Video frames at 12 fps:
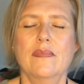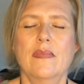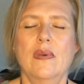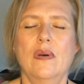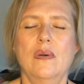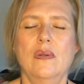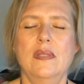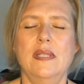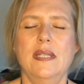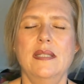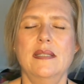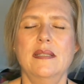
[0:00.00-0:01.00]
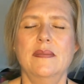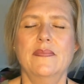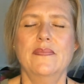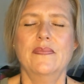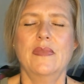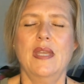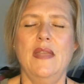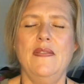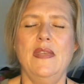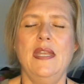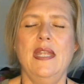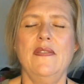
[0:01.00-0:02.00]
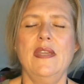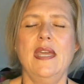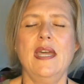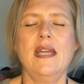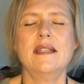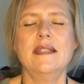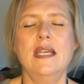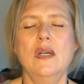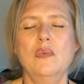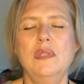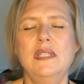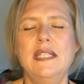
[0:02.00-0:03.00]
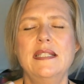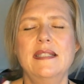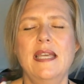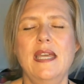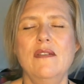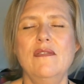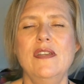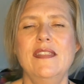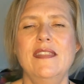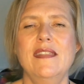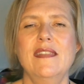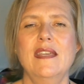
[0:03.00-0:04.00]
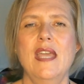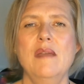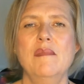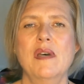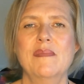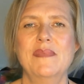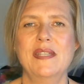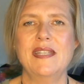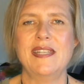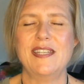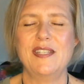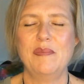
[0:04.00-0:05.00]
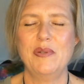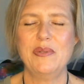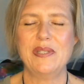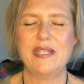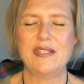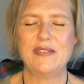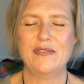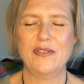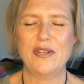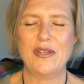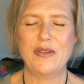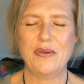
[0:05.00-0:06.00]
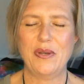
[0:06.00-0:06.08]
Hold it. And then on the exhale, release everything that came up that needed to be released for you.